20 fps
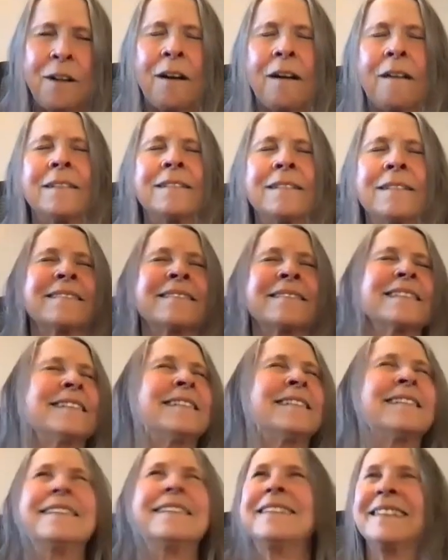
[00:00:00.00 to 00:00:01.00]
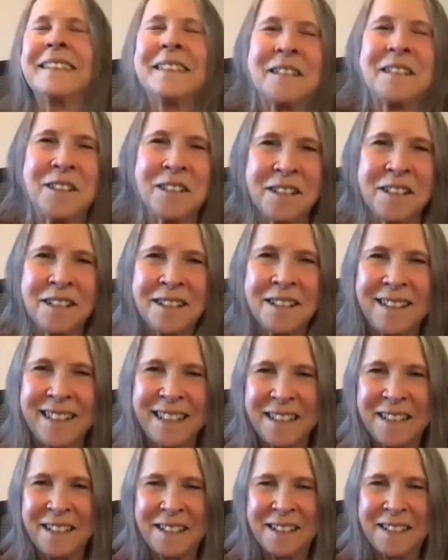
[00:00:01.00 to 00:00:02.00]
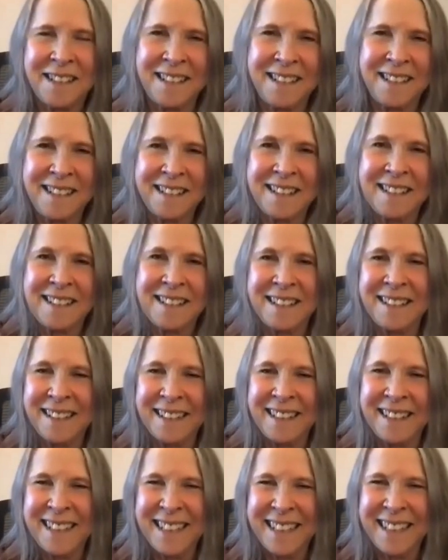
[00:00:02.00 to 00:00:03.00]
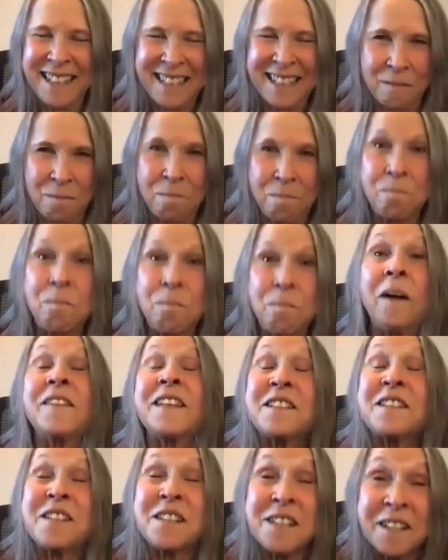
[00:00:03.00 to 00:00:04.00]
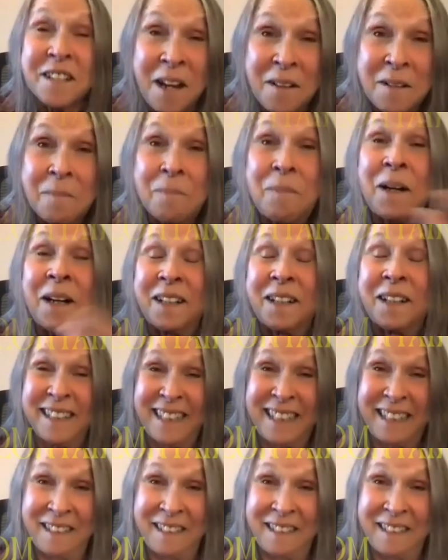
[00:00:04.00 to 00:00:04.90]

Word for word: Oh, mm. it's just this this this is this is another part of the